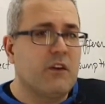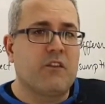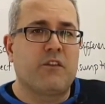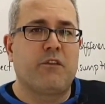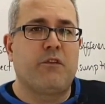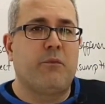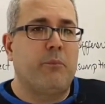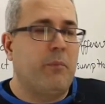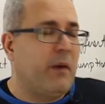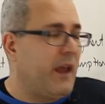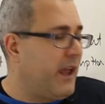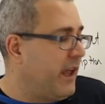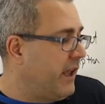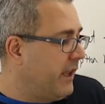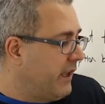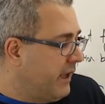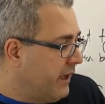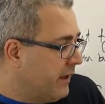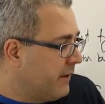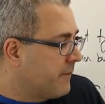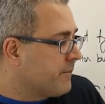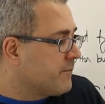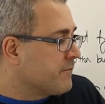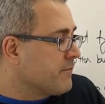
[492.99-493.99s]
of
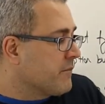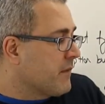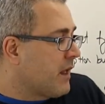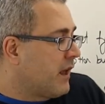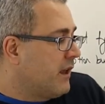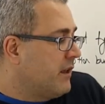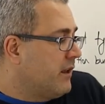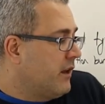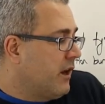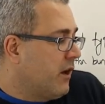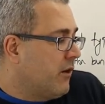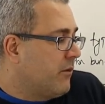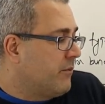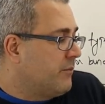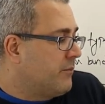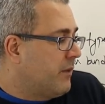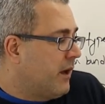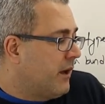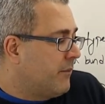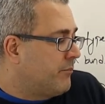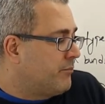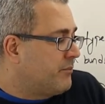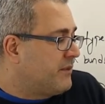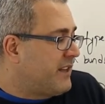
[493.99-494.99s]
paying, you know,
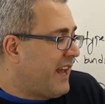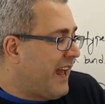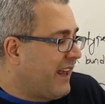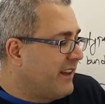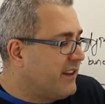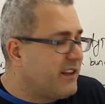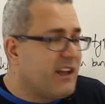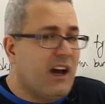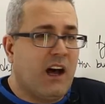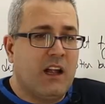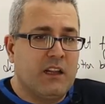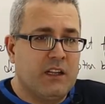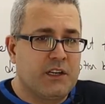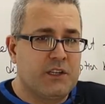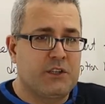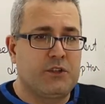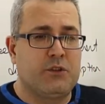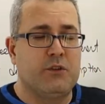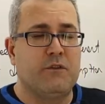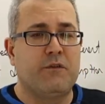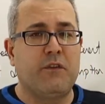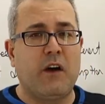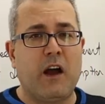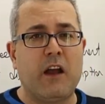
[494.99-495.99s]
$10
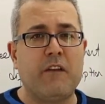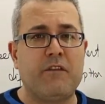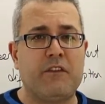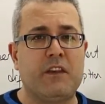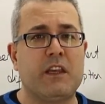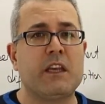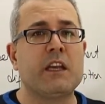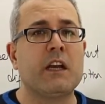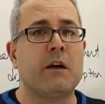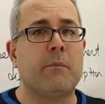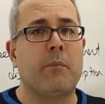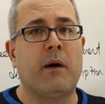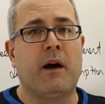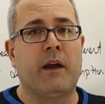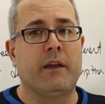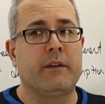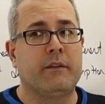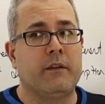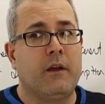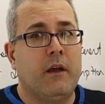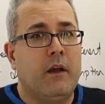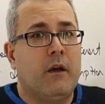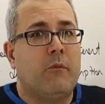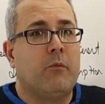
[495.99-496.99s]
to 5 gigabyte,